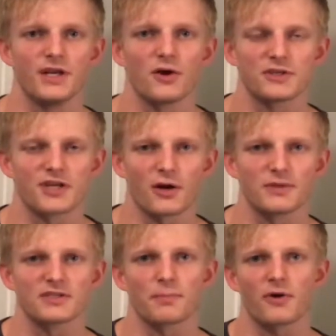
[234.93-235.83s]

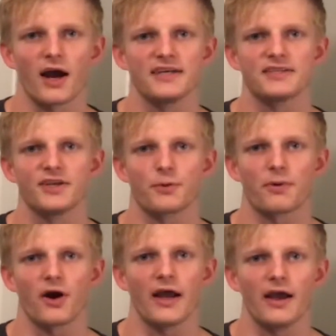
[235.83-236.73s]
determines the price that
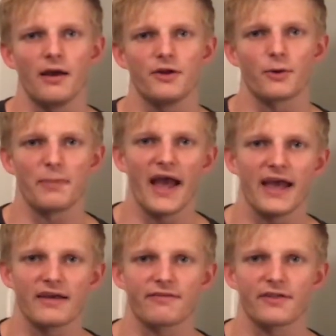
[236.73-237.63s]
you're
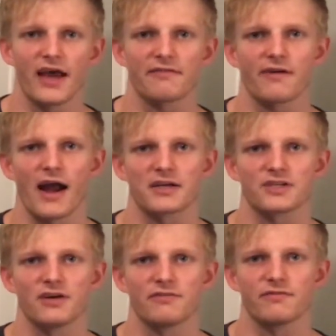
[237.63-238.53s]
paying for that
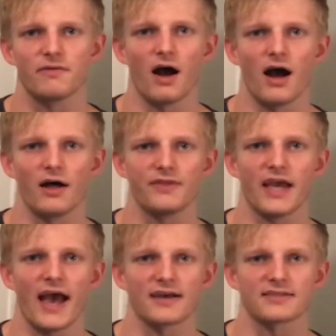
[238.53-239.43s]
fraction of the
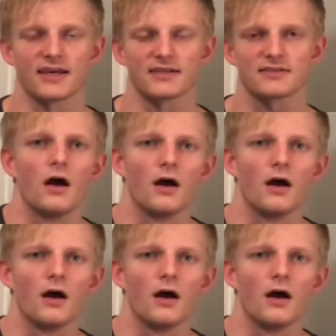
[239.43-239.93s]
assets.